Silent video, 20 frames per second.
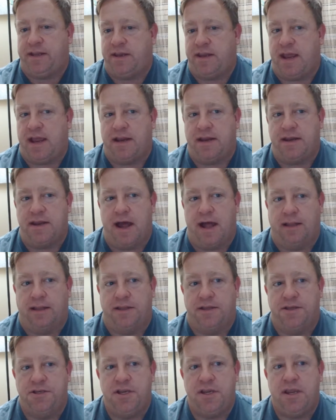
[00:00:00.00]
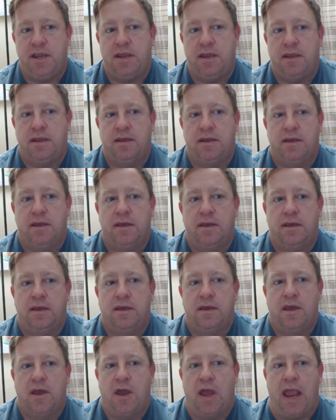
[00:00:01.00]
technology
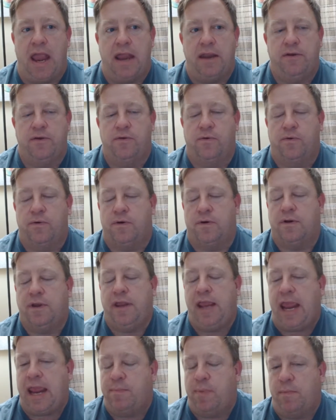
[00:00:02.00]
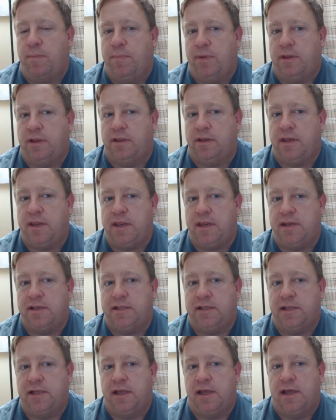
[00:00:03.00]
and or
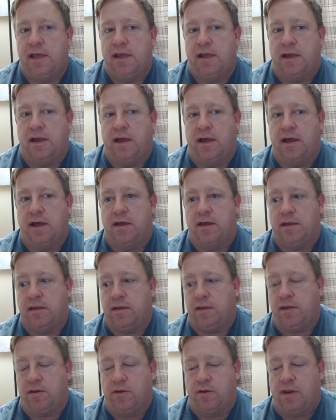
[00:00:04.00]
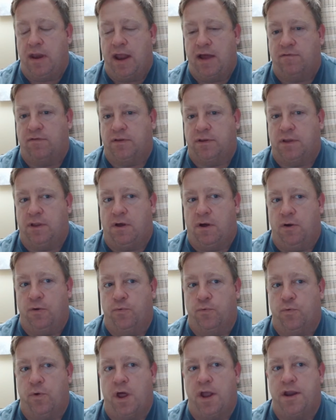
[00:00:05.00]
capabilities, you could have a
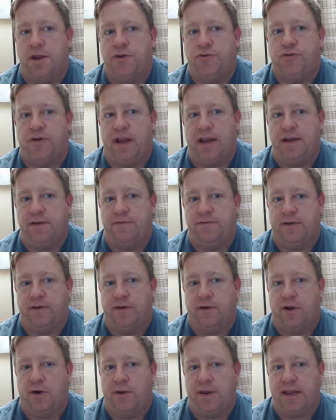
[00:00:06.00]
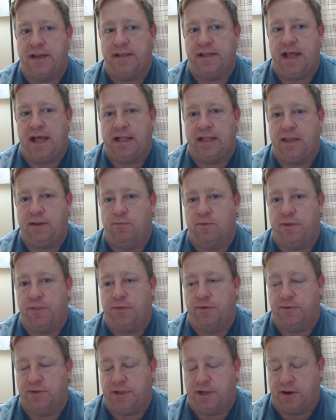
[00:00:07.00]
long run trying to figure out exactly what
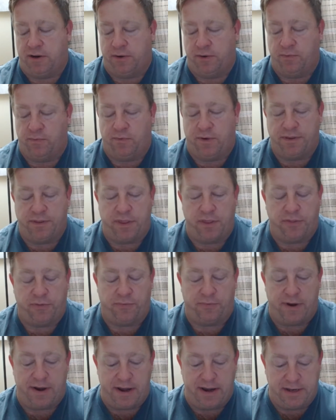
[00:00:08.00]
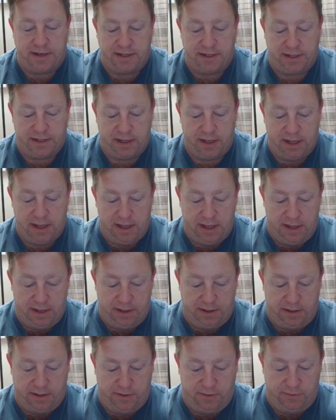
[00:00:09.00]
those are and what the threat is
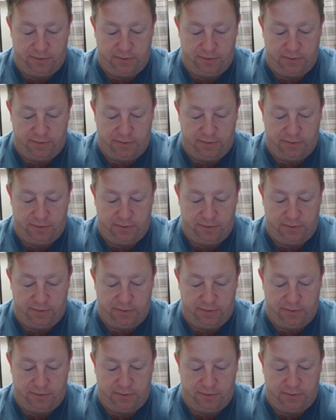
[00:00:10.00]
to